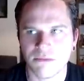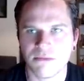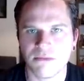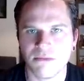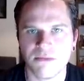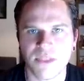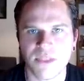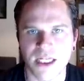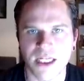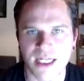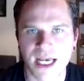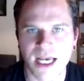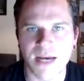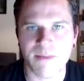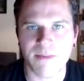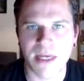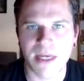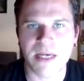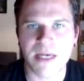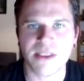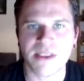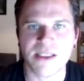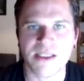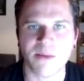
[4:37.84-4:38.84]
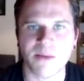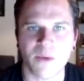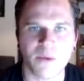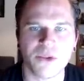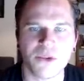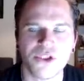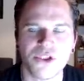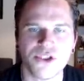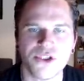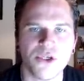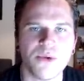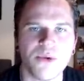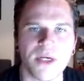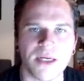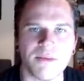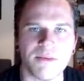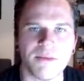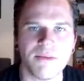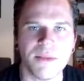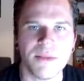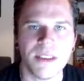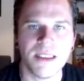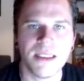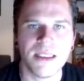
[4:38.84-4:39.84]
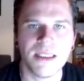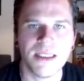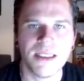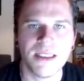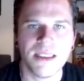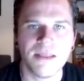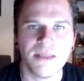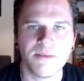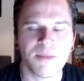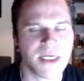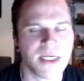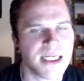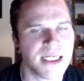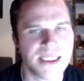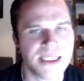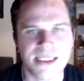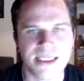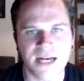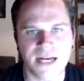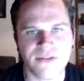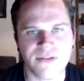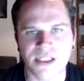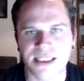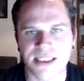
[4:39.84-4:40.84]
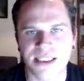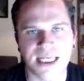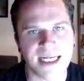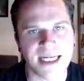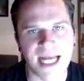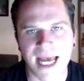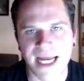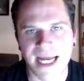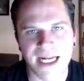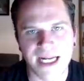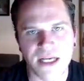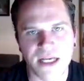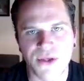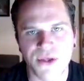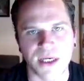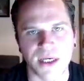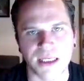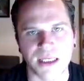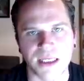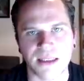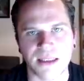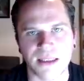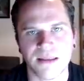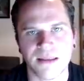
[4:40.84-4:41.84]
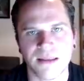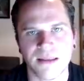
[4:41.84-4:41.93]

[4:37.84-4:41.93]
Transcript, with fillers: then yeah, maybe someone would sue him. But he's never said anything.